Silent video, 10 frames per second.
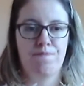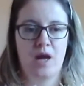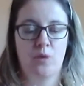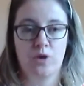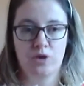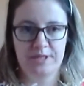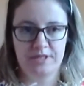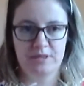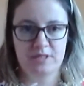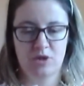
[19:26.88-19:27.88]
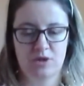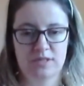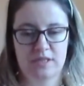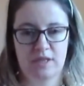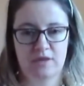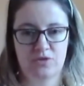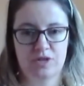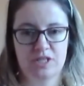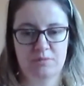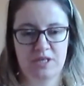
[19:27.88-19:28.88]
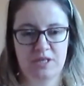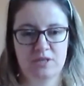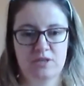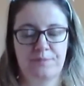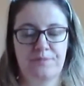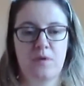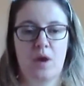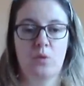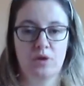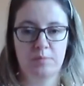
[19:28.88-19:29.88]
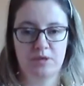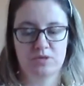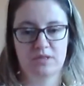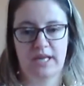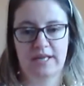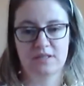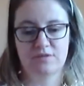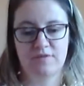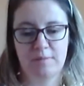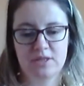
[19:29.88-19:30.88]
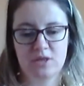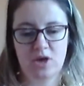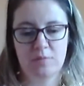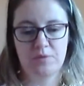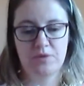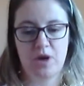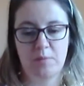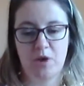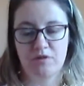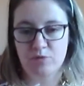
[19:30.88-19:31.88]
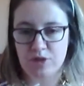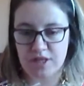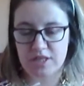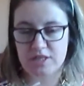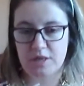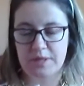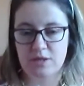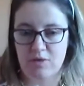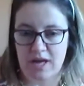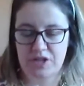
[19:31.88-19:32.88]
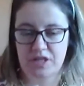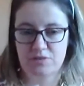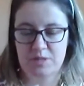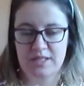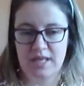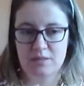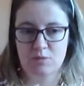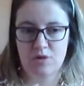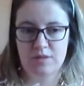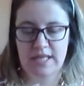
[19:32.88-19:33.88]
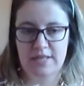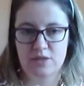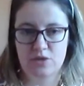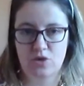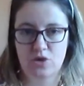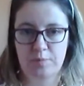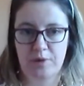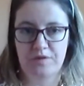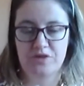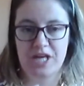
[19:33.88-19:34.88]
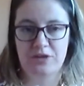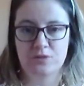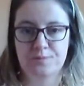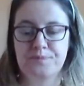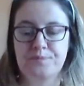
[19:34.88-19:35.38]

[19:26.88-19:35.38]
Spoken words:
I will be doing some content over Christmas. I will be also taking some family time, but I'm off work, so it's a great chance for me to get some content up on the channel.